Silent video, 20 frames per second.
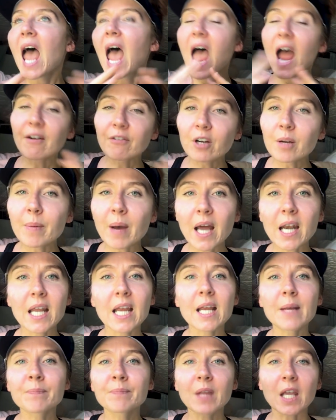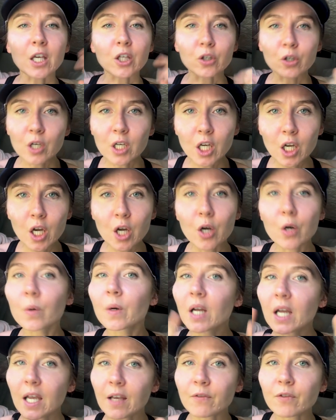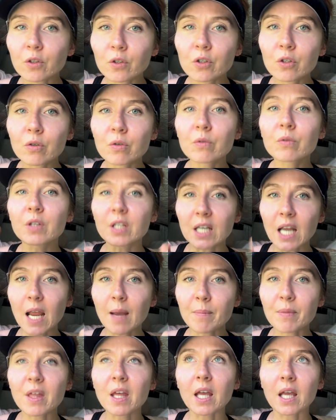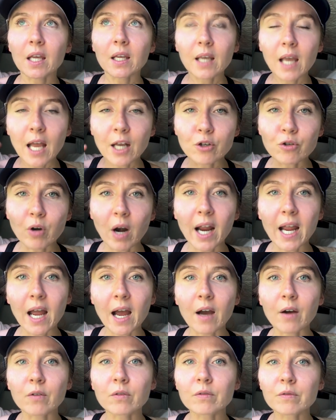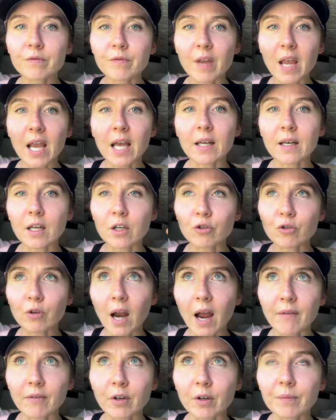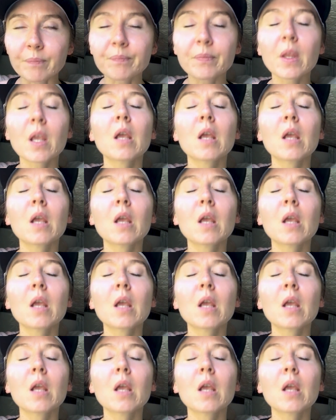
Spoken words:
Everybody, including you, if you do the damn thing and try out van and travel,